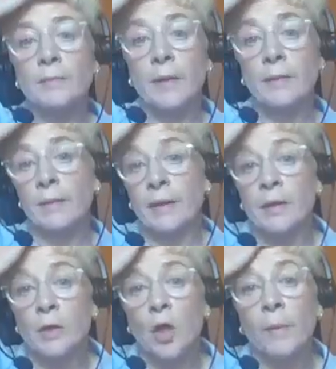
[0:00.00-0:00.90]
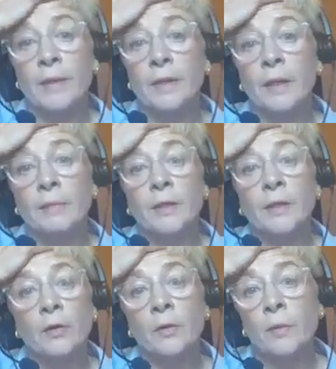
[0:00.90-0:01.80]
I can comment. You
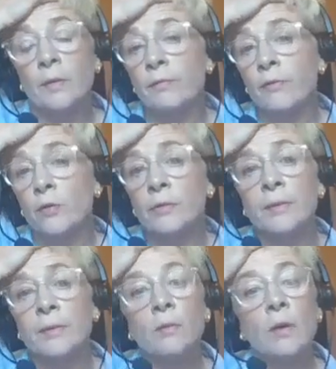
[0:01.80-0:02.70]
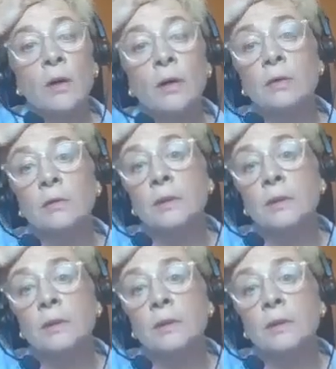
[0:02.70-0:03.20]
know that we were involved in a bit of work